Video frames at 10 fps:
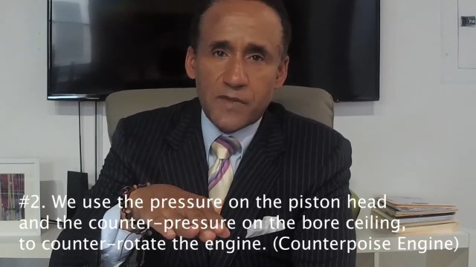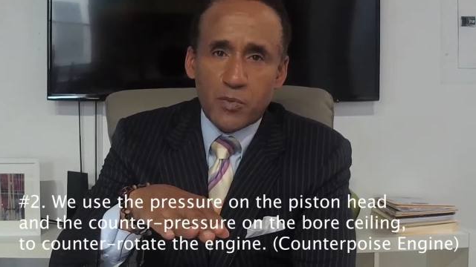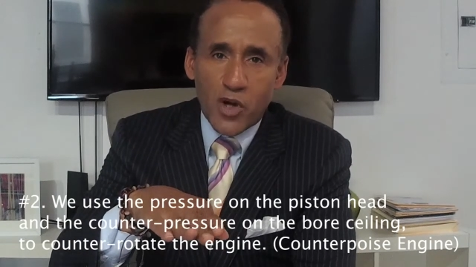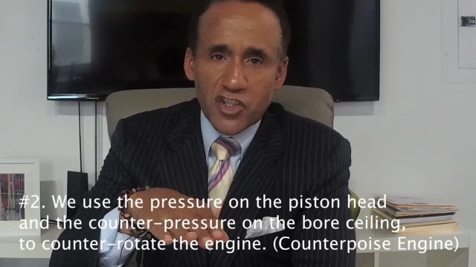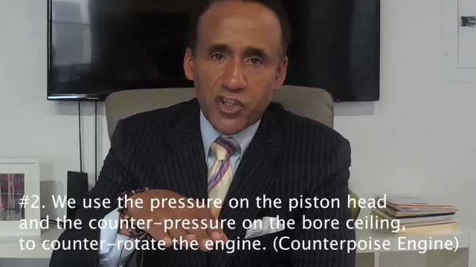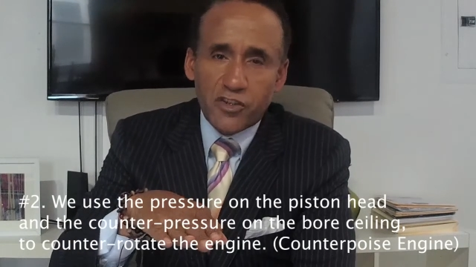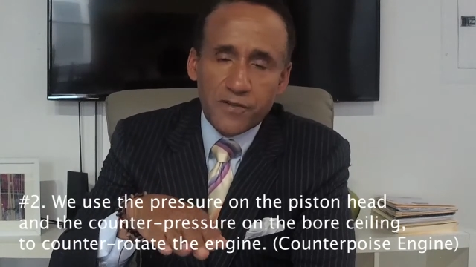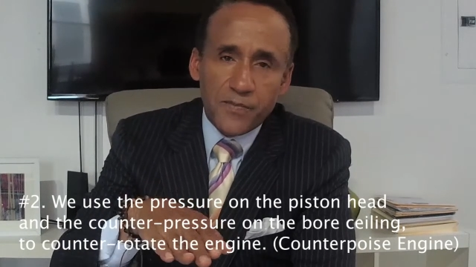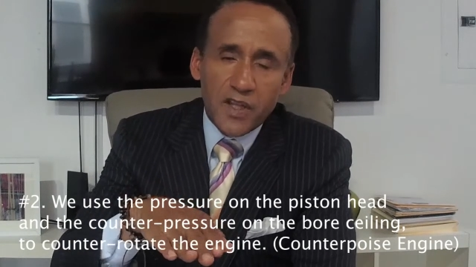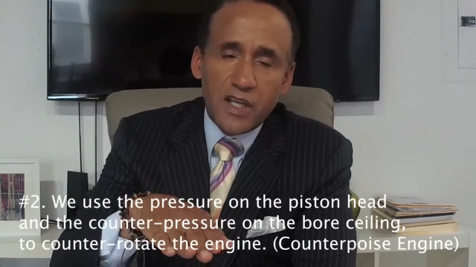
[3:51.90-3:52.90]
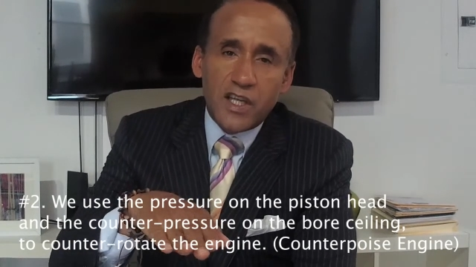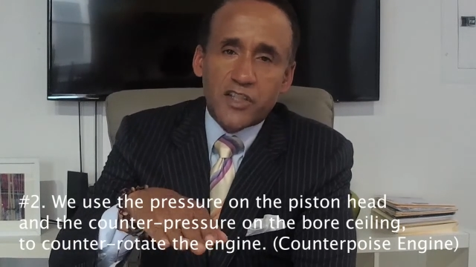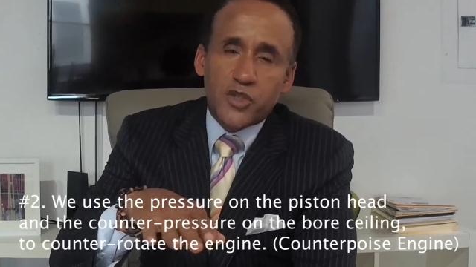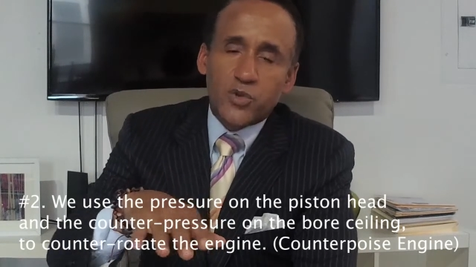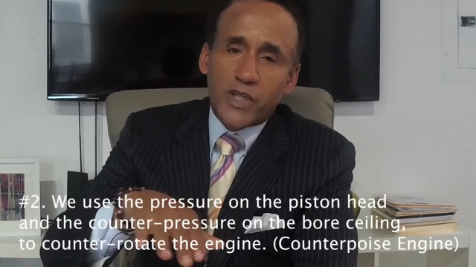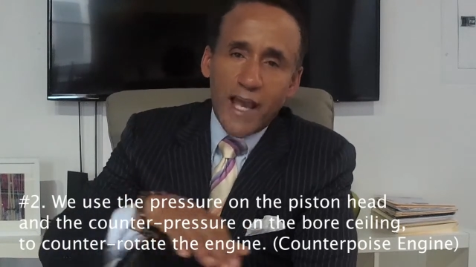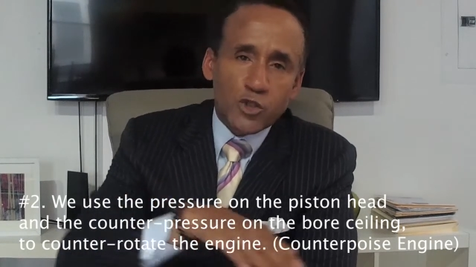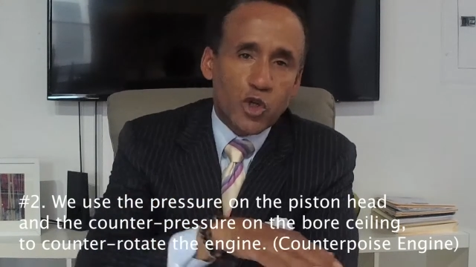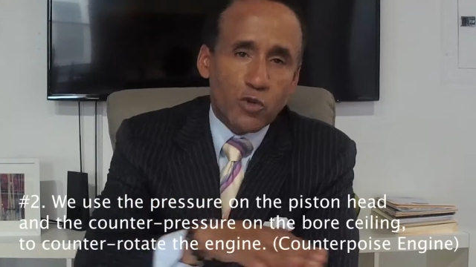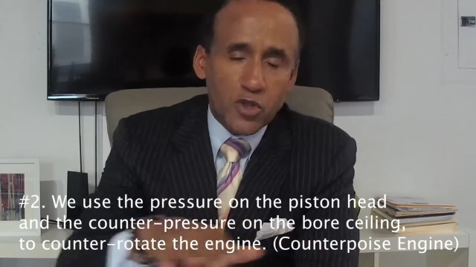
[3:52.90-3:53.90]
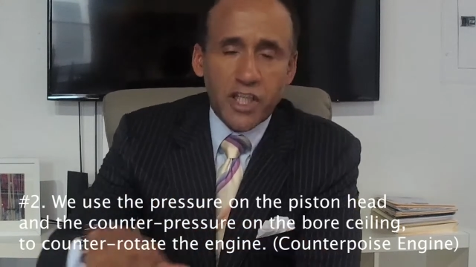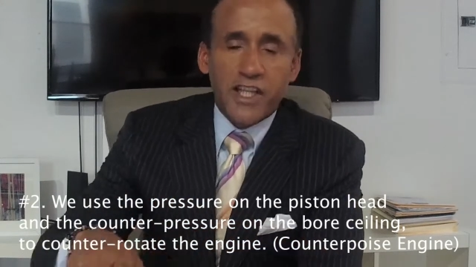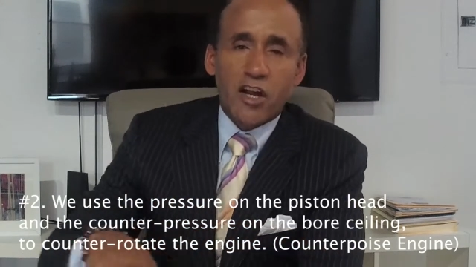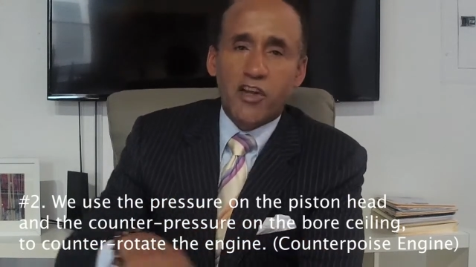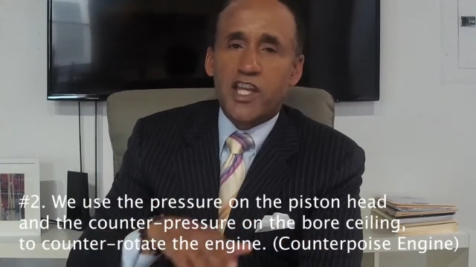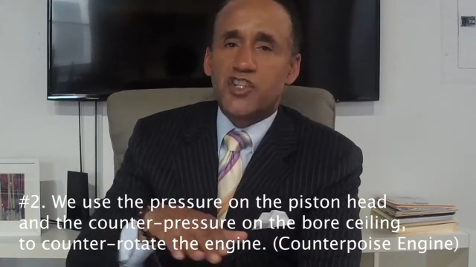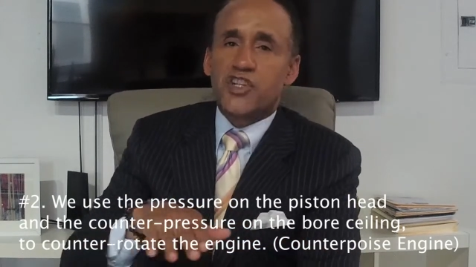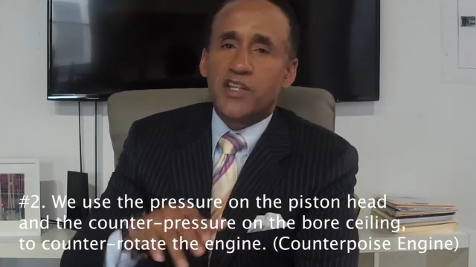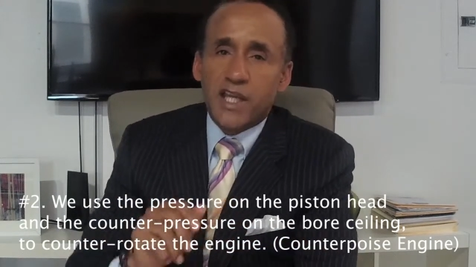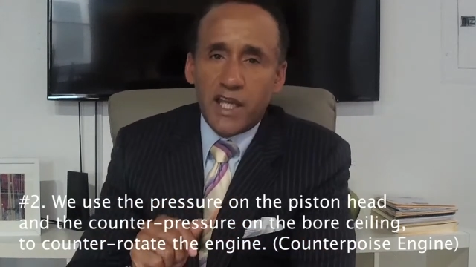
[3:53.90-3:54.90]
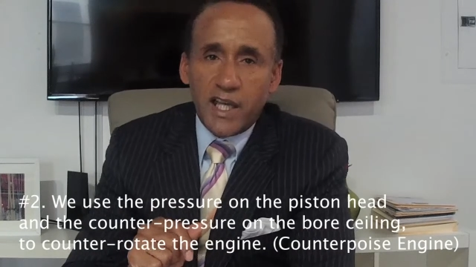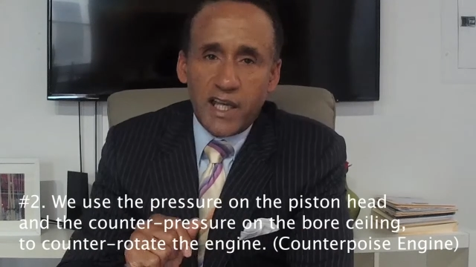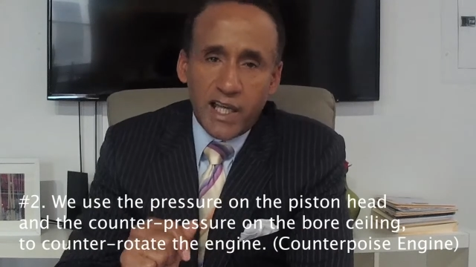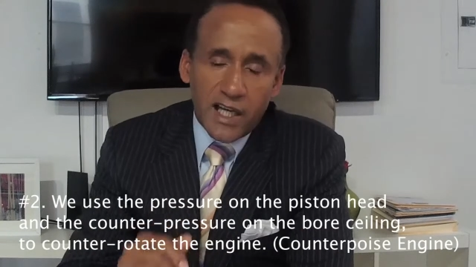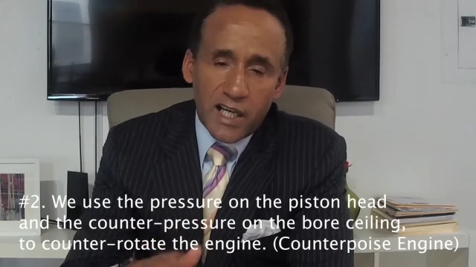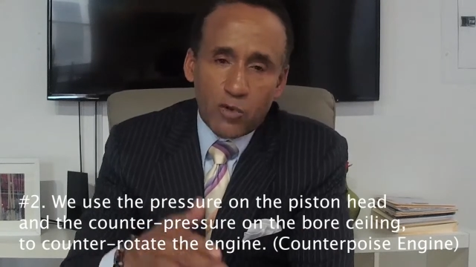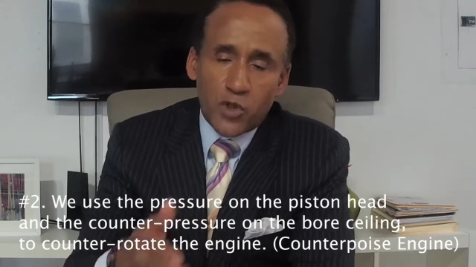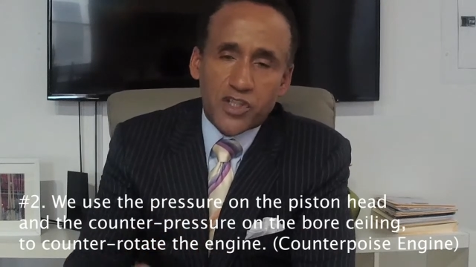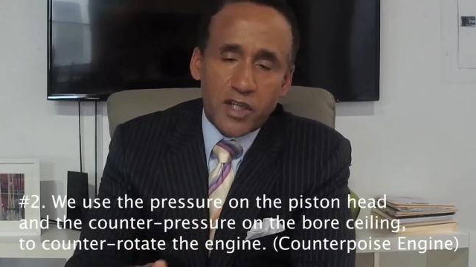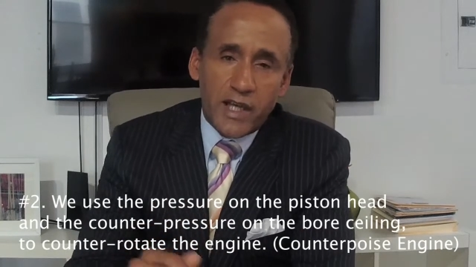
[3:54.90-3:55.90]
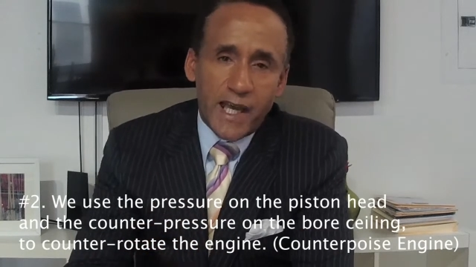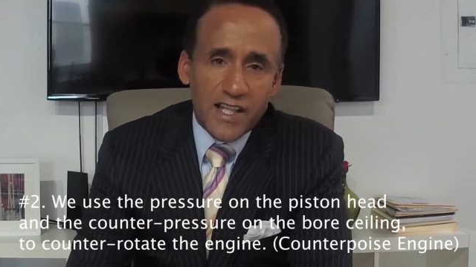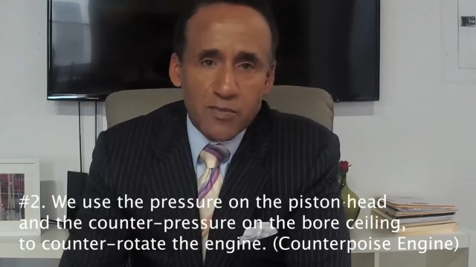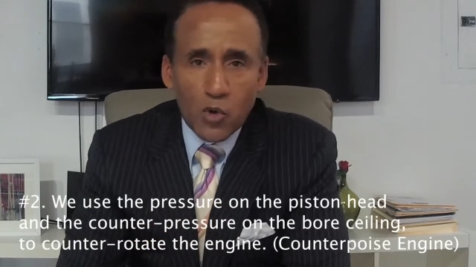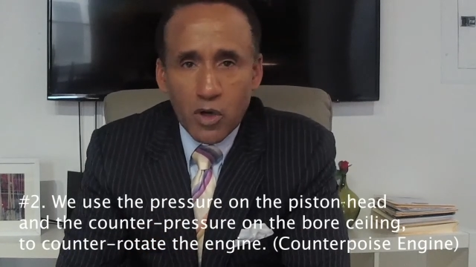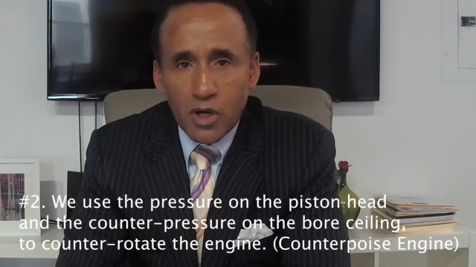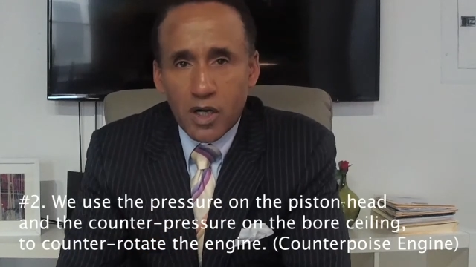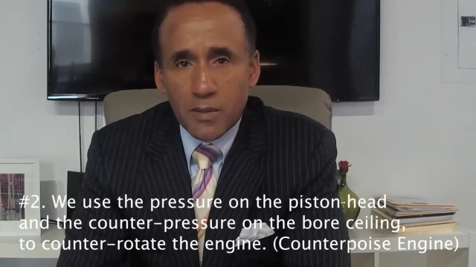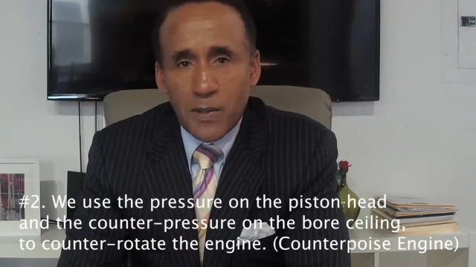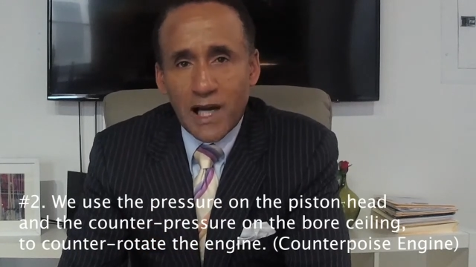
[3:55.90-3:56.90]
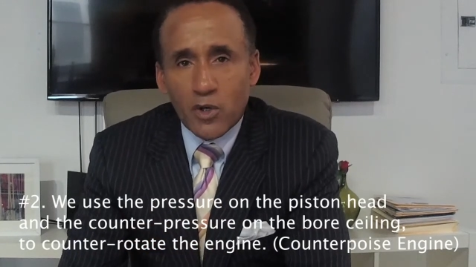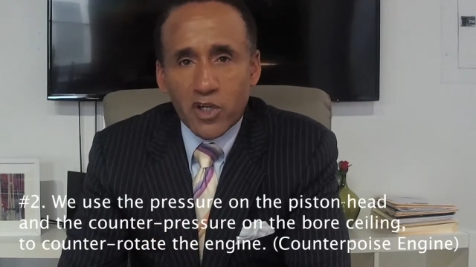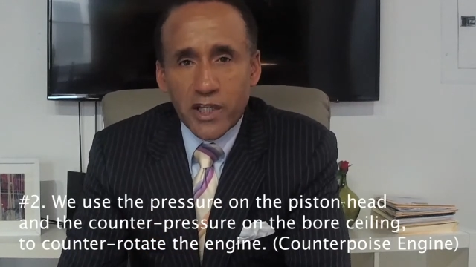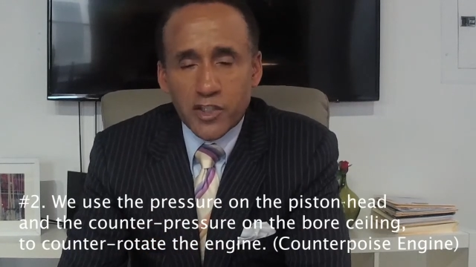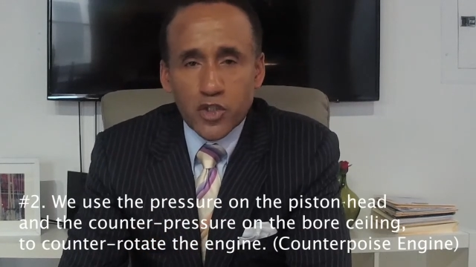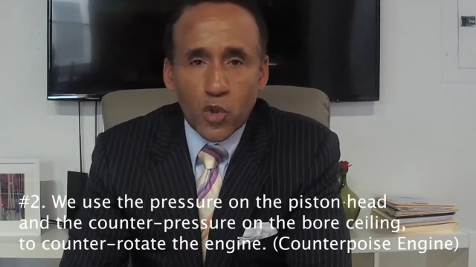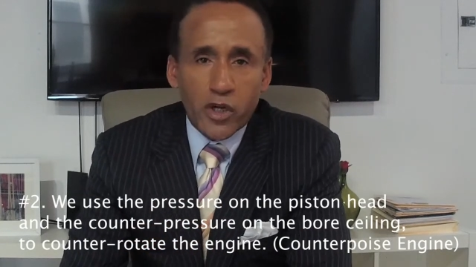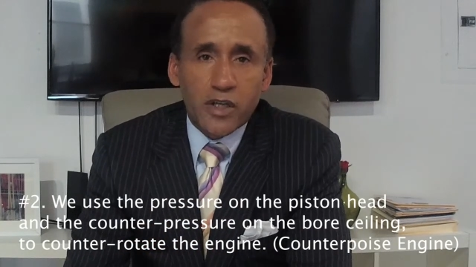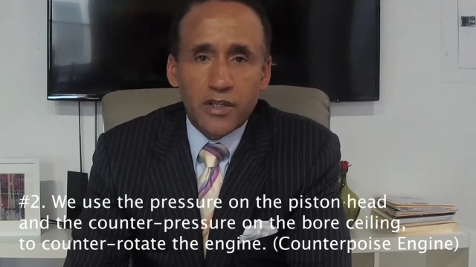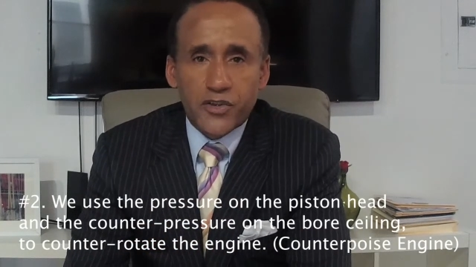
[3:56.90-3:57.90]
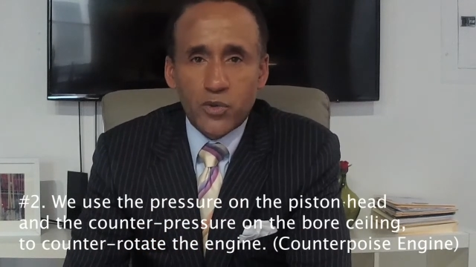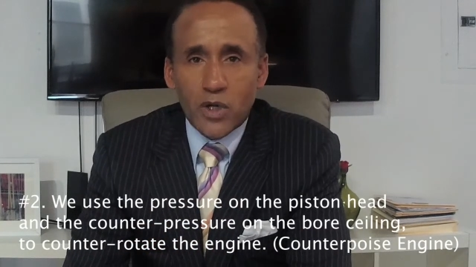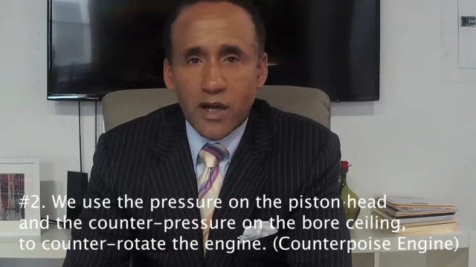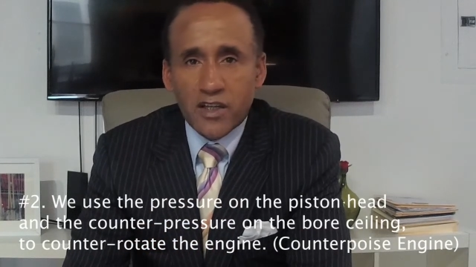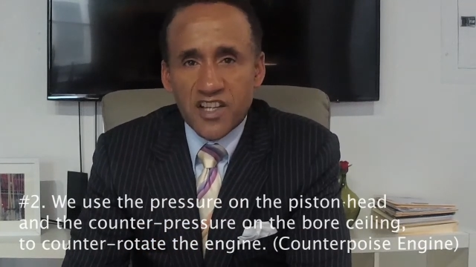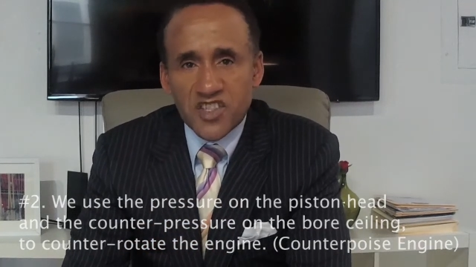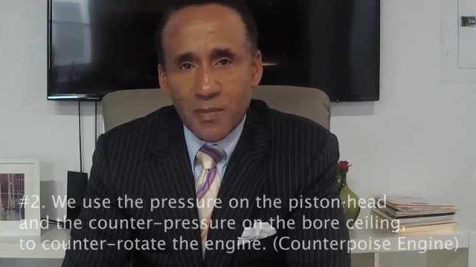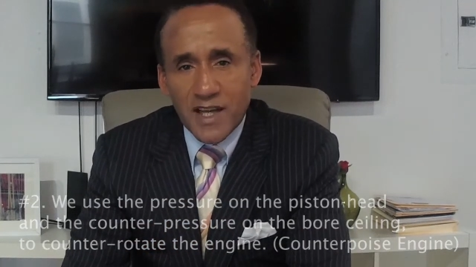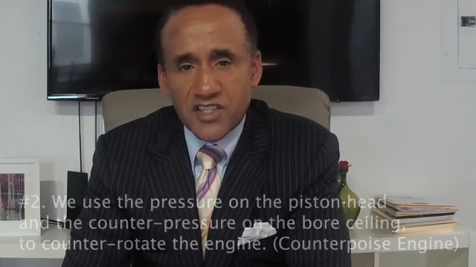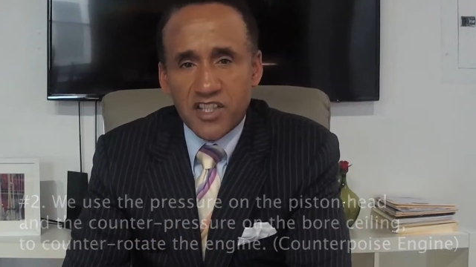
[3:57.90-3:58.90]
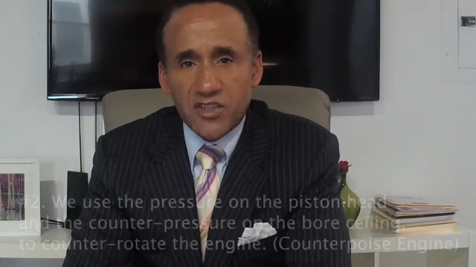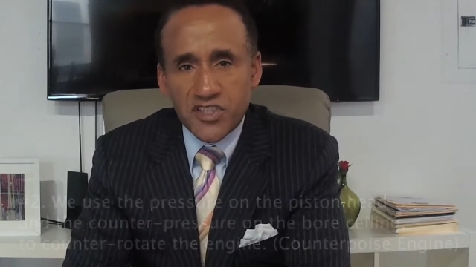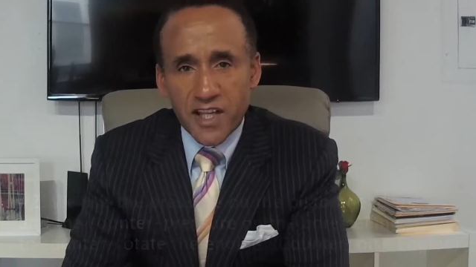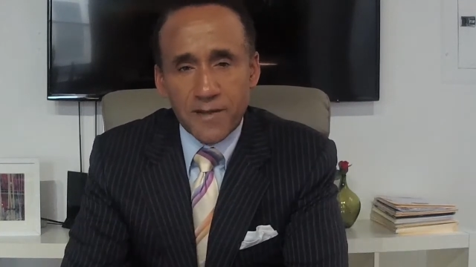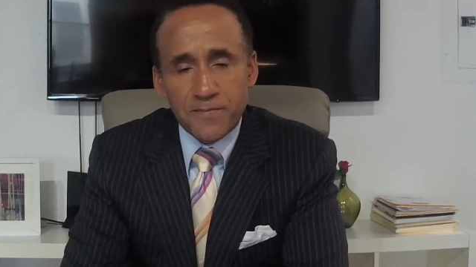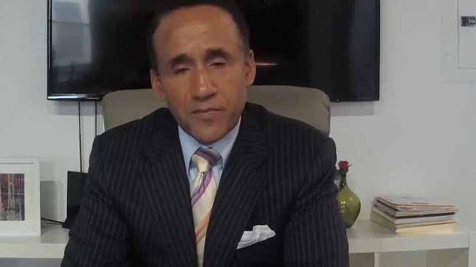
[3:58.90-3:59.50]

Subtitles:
pressure to counter-rotate our engine, which adds more power and torque through our customized gill set.